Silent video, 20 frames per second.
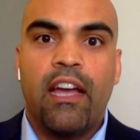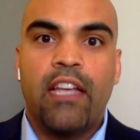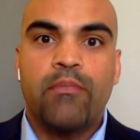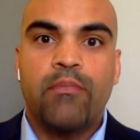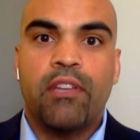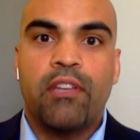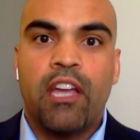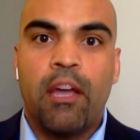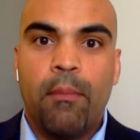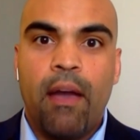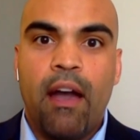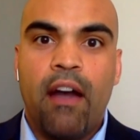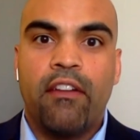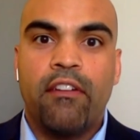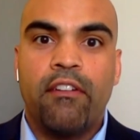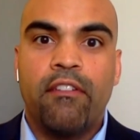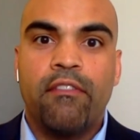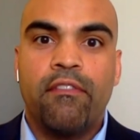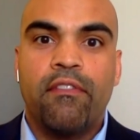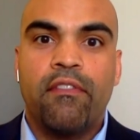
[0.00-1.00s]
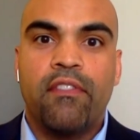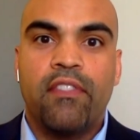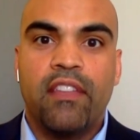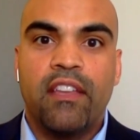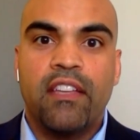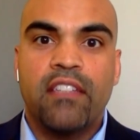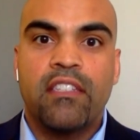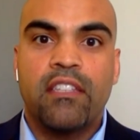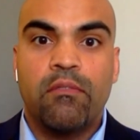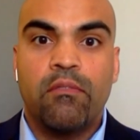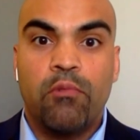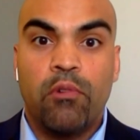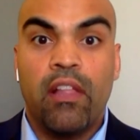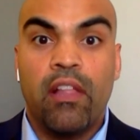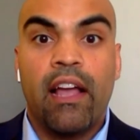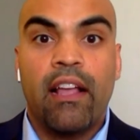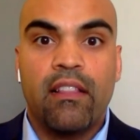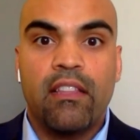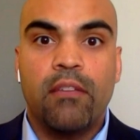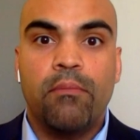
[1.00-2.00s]
as we come out of this and will
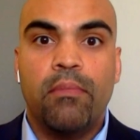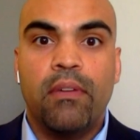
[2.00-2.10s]
likely